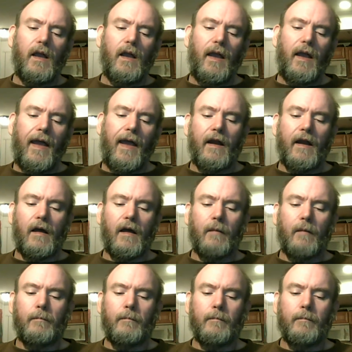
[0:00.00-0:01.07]

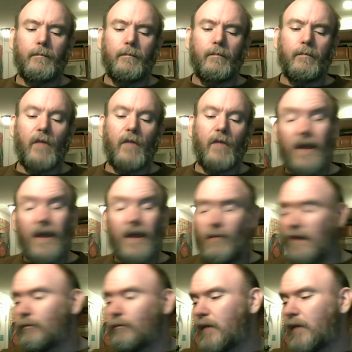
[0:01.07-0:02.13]
And there might
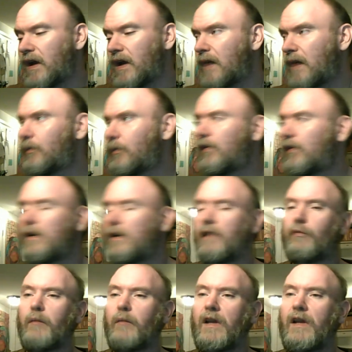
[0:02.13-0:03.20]
even be an opportunity
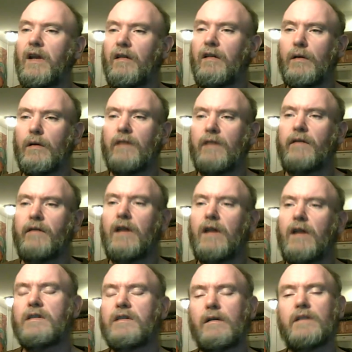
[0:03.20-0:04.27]
for me to do a video
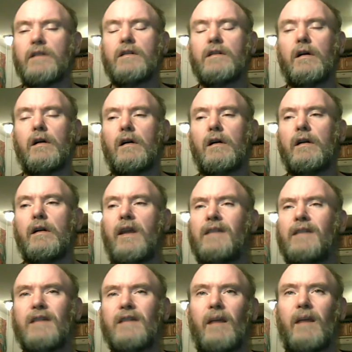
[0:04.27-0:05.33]
series on
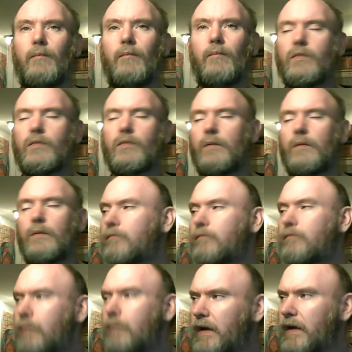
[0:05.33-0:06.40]
Inkscape, which would be
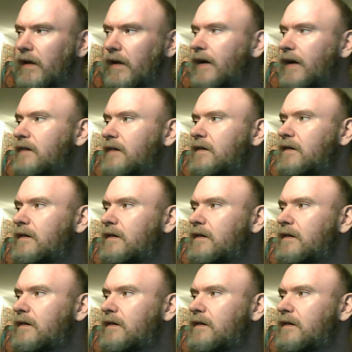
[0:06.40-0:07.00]
really nice.